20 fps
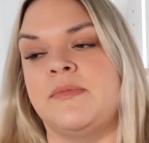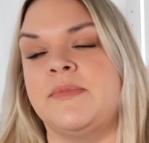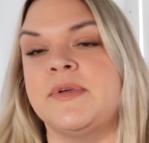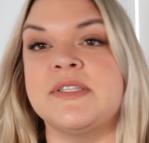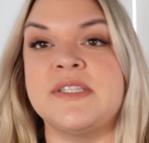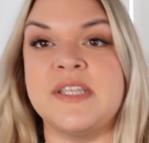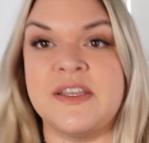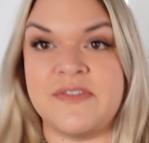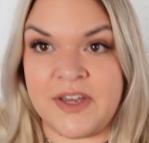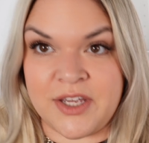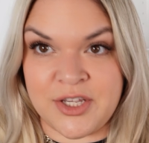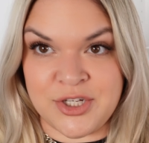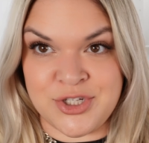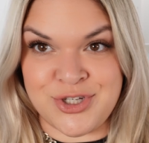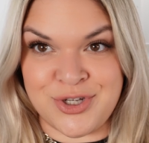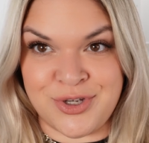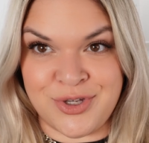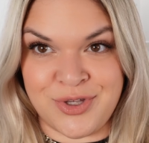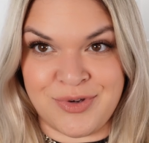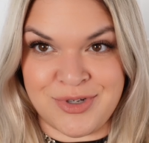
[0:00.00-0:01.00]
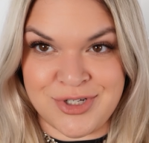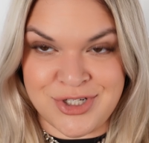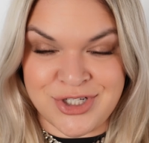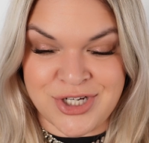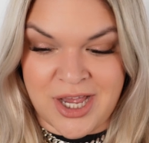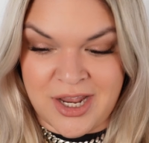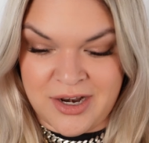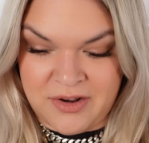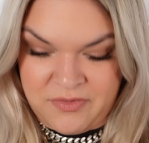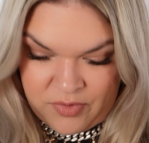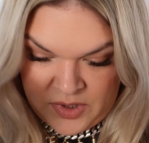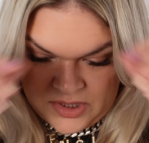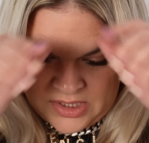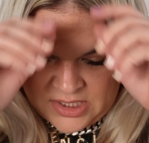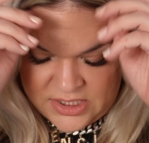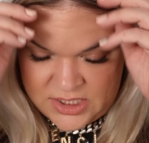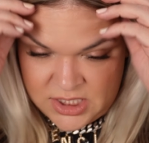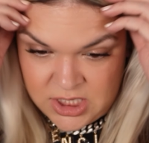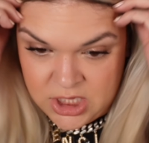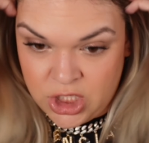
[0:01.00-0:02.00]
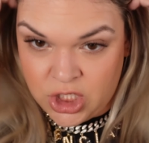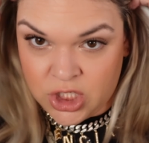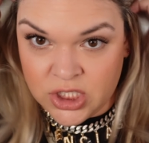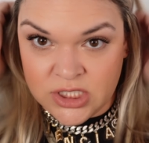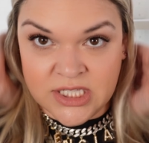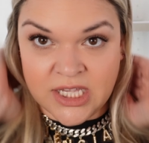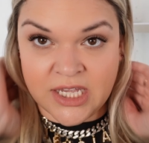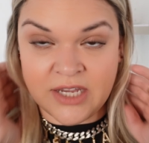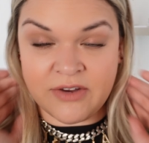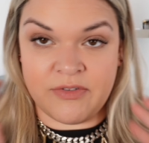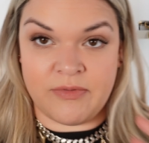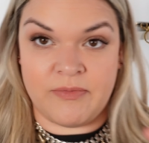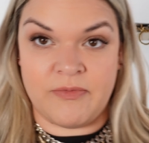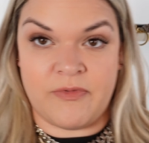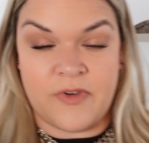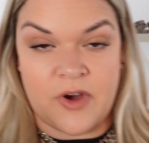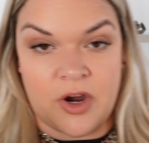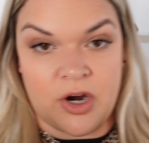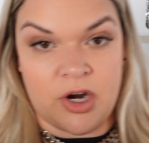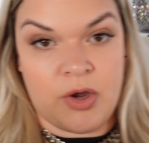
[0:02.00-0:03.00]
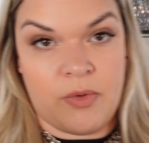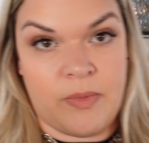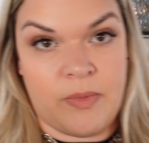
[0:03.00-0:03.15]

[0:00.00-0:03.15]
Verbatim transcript: Let me see if I can show you a shot of what this looks like from far